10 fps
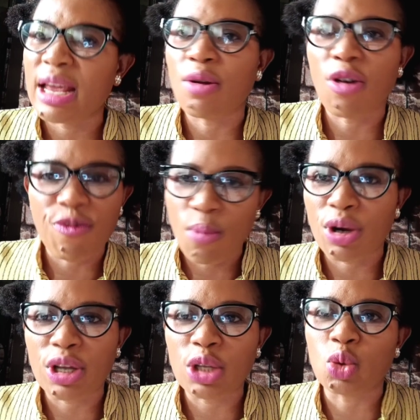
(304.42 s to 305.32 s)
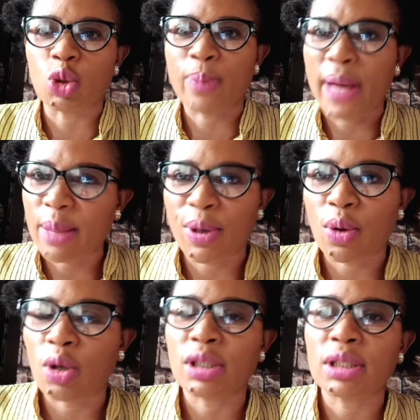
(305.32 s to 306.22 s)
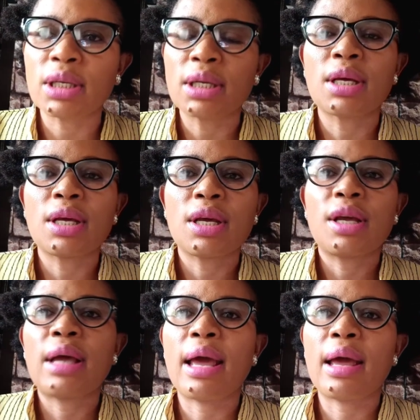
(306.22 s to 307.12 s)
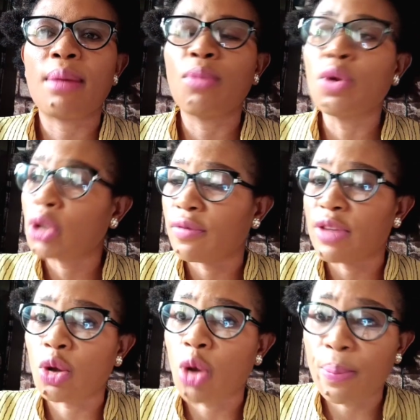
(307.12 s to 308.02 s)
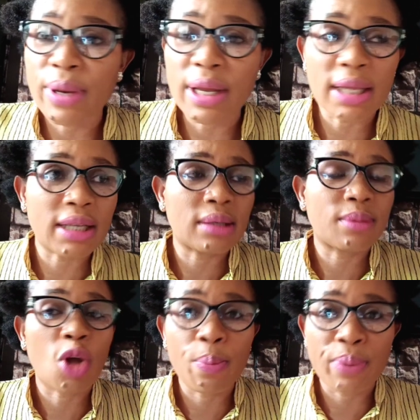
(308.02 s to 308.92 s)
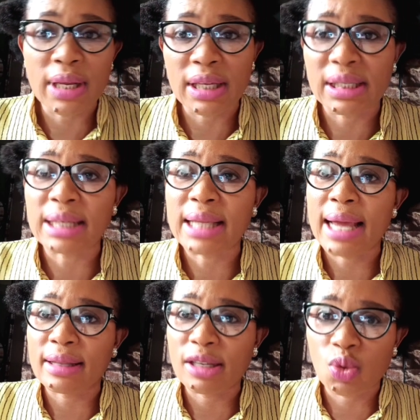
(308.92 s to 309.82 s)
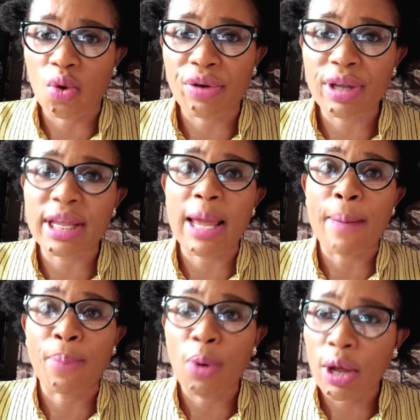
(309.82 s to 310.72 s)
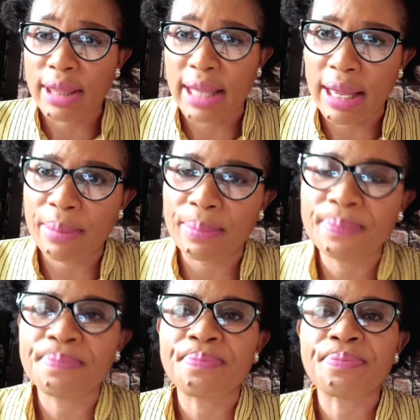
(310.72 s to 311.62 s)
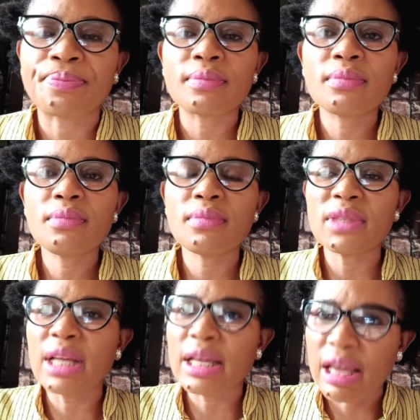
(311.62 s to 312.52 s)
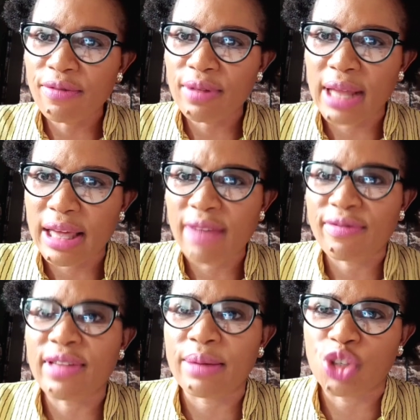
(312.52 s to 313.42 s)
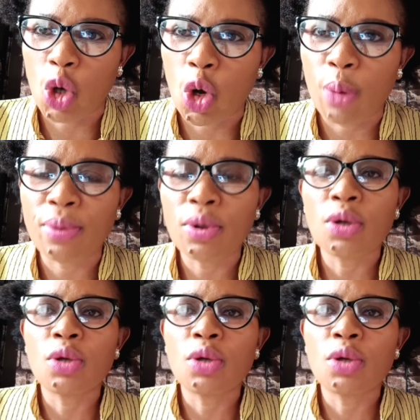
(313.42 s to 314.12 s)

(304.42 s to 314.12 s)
enough money to spend, because most of the companies that are in this Warri, they employed them, they gave them job.